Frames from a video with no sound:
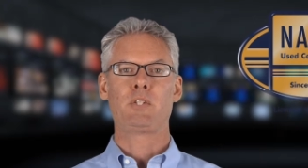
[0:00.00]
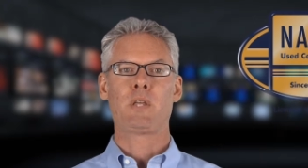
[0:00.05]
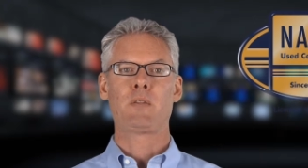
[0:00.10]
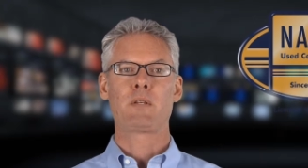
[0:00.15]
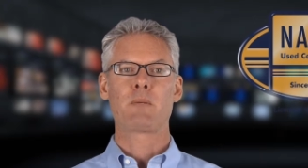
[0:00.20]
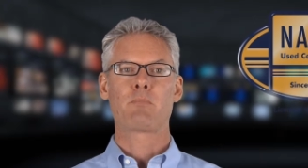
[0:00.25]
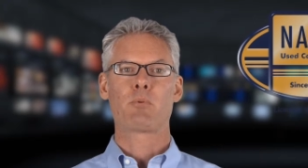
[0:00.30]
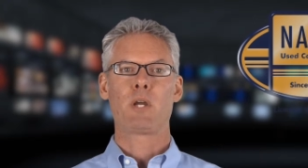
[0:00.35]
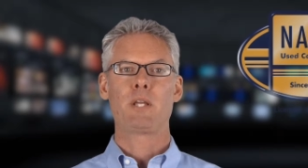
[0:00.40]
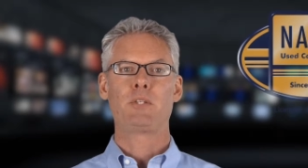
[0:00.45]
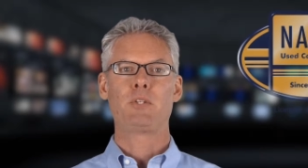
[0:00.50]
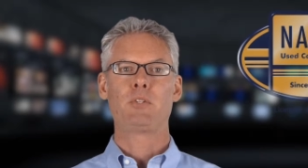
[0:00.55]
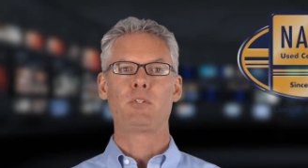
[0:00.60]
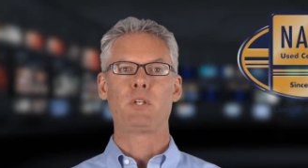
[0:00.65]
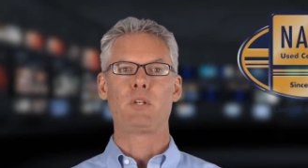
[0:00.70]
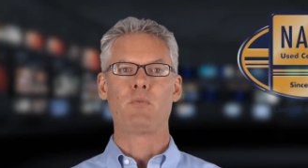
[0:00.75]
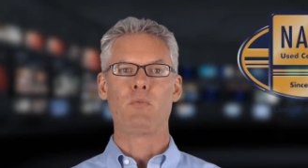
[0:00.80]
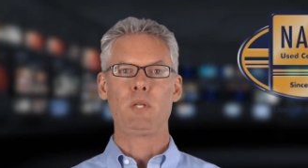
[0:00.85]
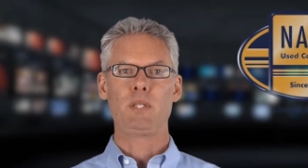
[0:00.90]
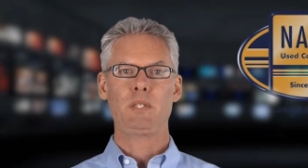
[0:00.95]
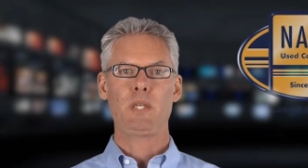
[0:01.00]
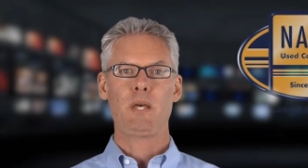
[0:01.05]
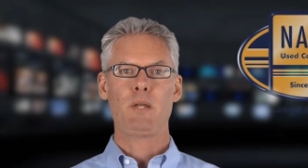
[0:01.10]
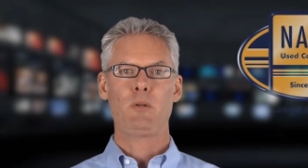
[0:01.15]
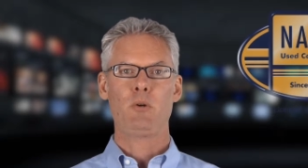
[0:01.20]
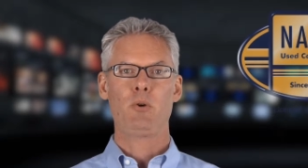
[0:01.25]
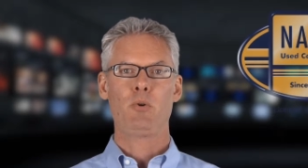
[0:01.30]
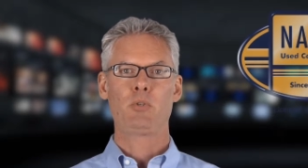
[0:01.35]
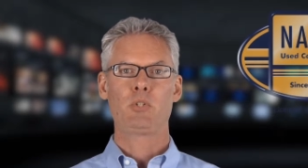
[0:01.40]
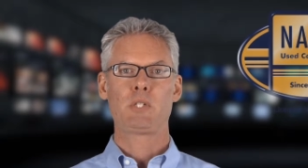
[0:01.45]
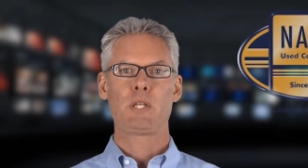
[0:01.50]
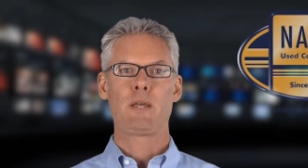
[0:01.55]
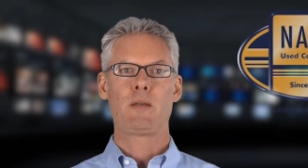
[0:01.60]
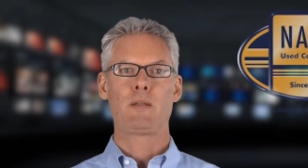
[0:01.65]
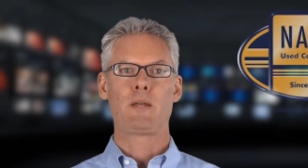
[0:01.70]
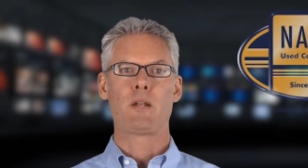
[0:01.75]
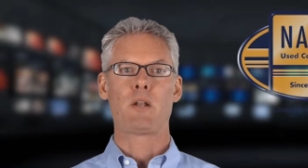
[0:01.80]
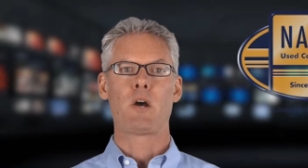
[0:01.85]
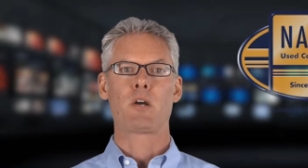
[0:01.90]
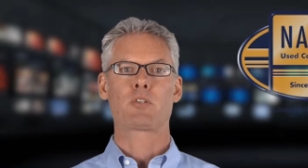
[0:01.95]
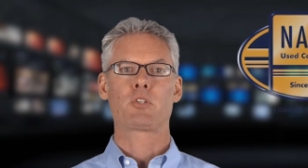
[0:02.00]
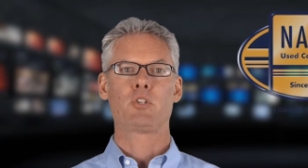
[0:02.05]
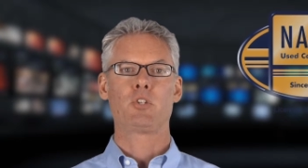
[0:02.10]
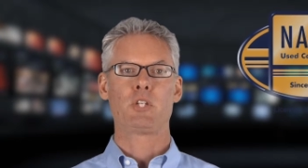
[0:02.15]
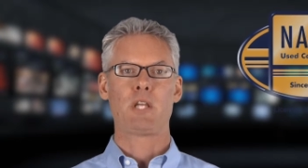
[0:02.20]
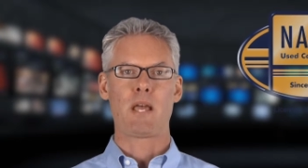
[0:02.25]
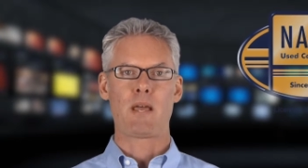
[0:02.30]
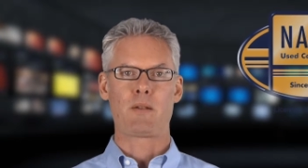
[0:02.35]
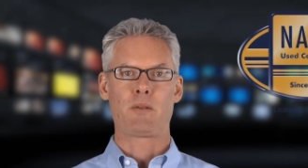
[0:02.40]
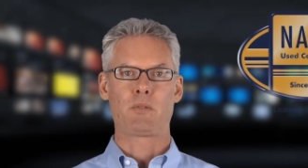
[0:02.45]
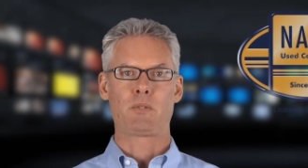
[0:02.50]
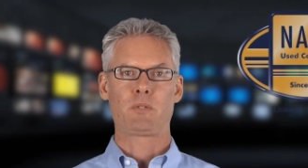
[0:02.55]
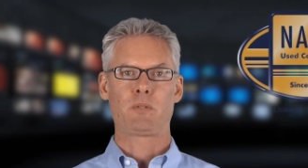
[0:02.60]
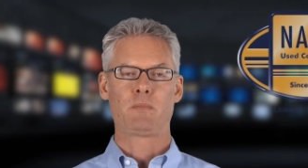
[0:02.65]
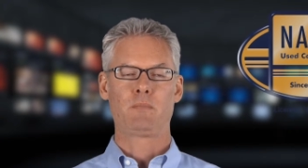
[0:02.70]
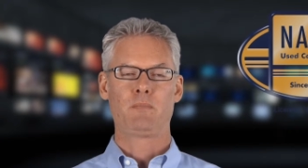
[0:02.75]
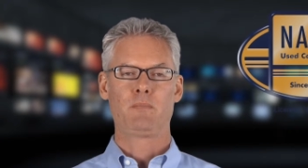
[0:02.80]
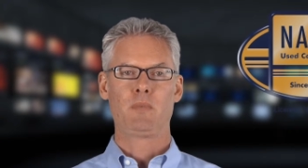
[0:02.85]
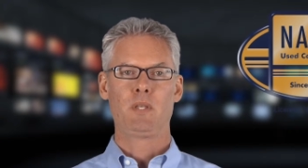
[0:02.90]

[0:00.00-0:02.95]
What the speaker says: selling prices in retail, wholesale, and auction channels.